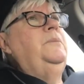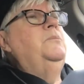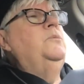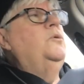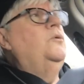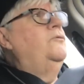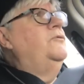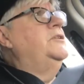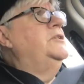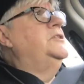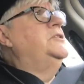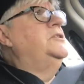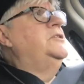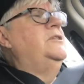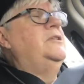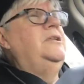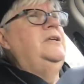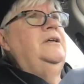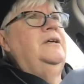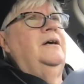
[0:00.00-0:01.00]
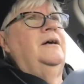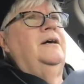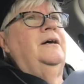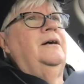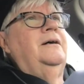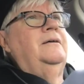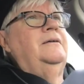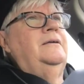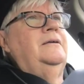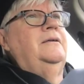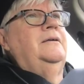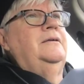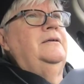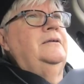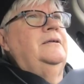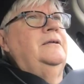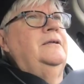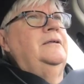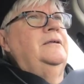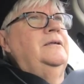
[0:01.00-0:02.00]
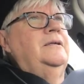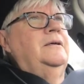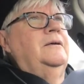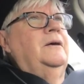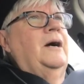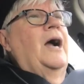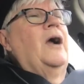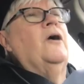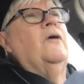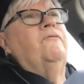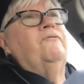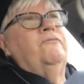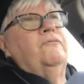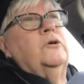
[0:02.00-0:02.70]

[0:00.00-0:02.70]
moved into the our